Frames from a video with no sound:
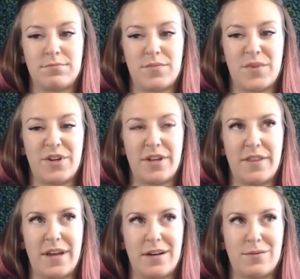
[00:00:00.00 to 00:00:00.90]
Look at
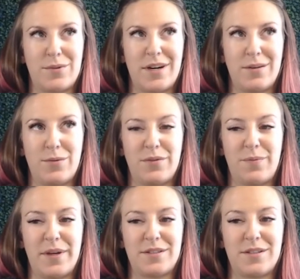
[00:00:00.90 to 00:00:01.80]
that, right? We've
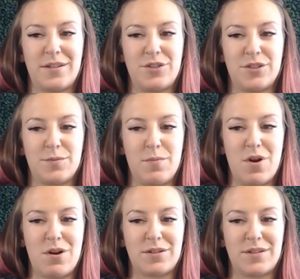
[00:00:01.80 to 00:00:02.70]
basically just
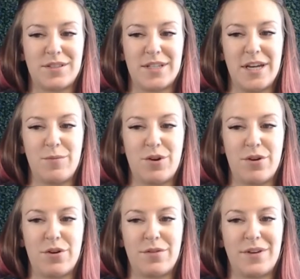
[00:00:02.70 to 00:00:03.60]
mocked the same
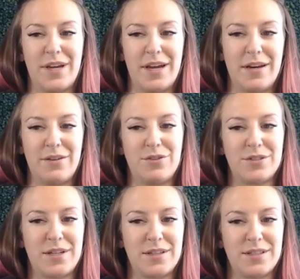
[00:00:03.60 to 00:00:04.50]
curve again. It
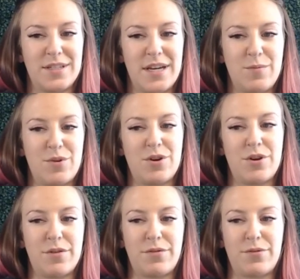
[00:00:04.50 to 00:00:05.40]
looks like the same
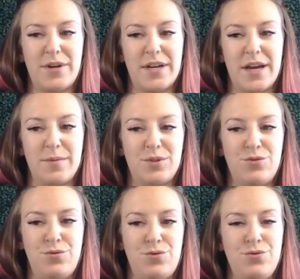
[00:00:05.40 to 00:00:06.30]
curve 3 times.
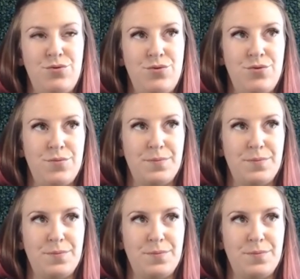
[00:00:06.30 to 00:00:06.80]
Doop, doop, doop.